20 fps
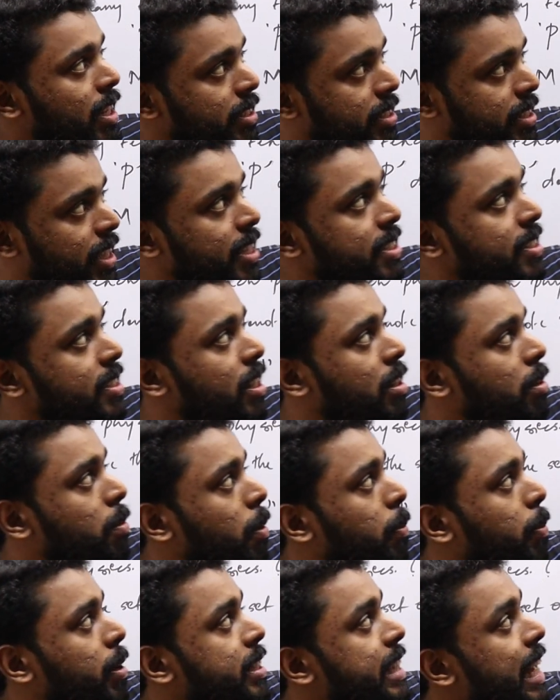just
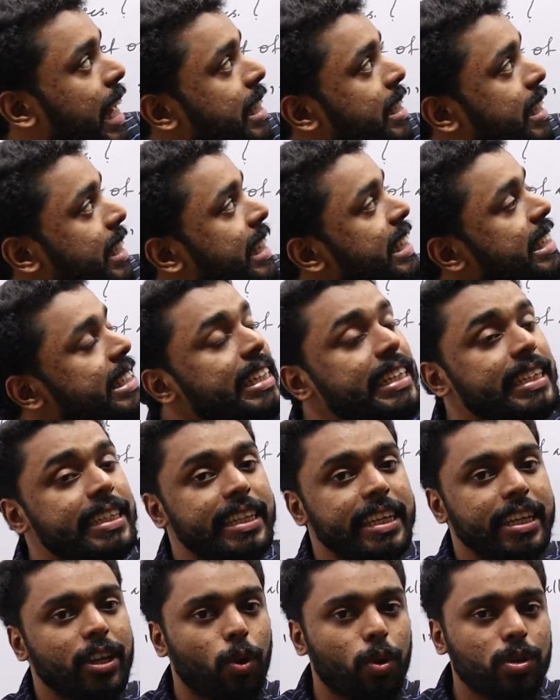remember that it
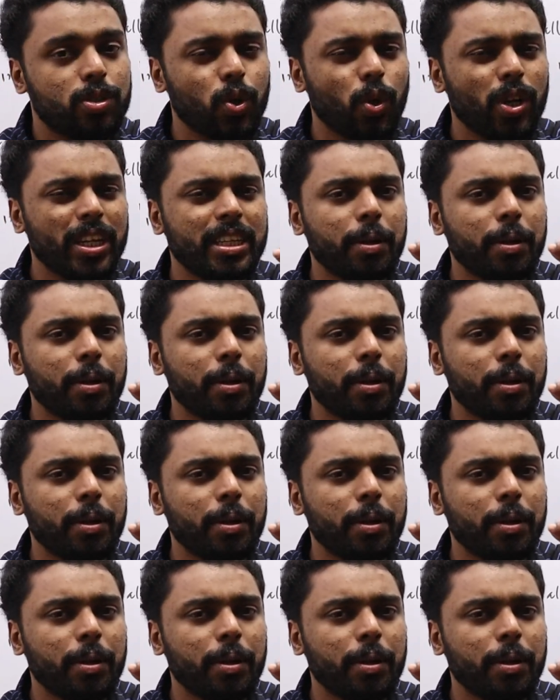denotes or